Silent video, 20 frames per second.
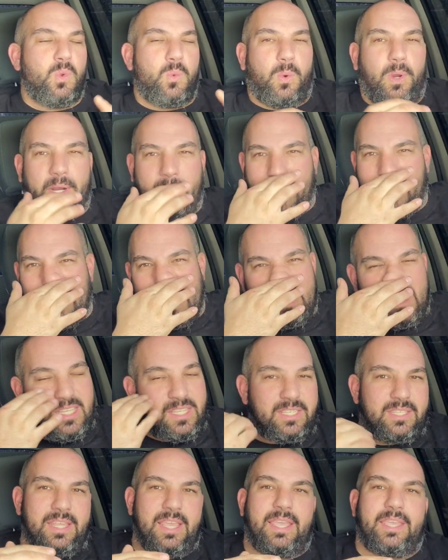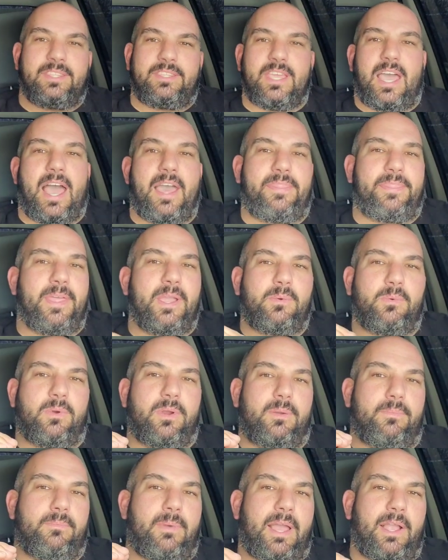We're going to get this thing into, I think
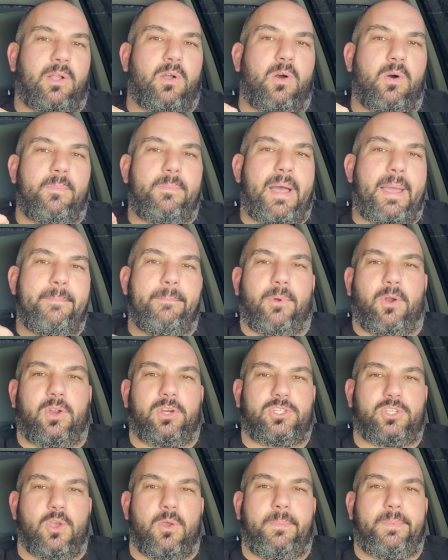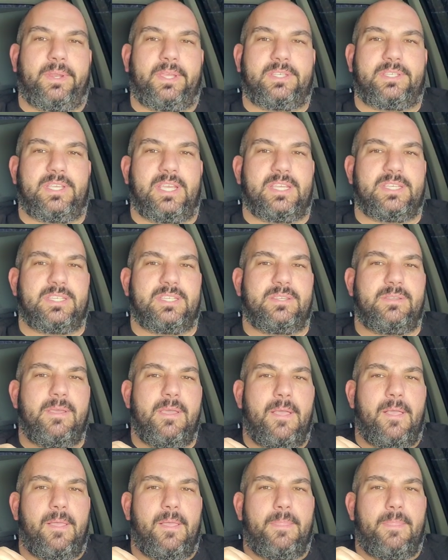we're, my goal by March opening season,
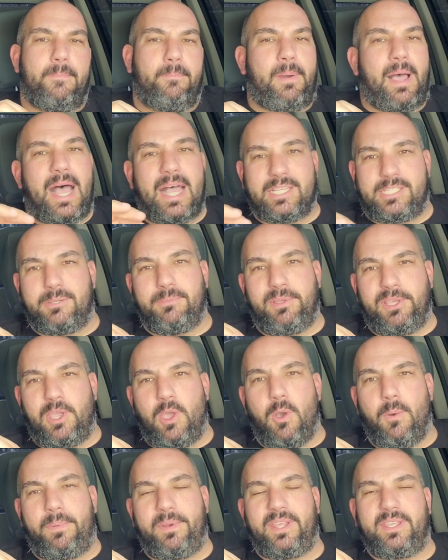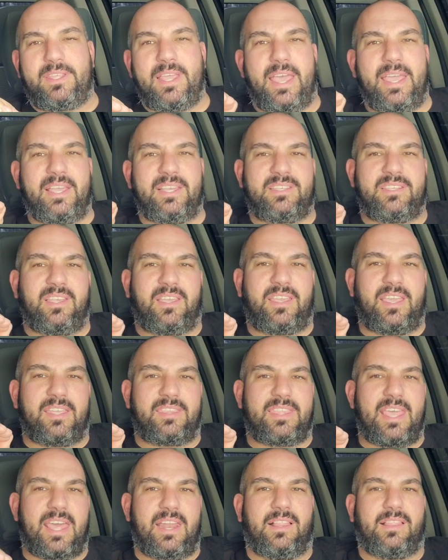possibly opening day, is to
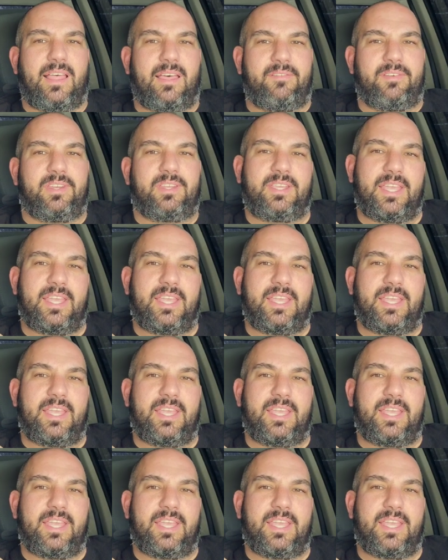get that 11.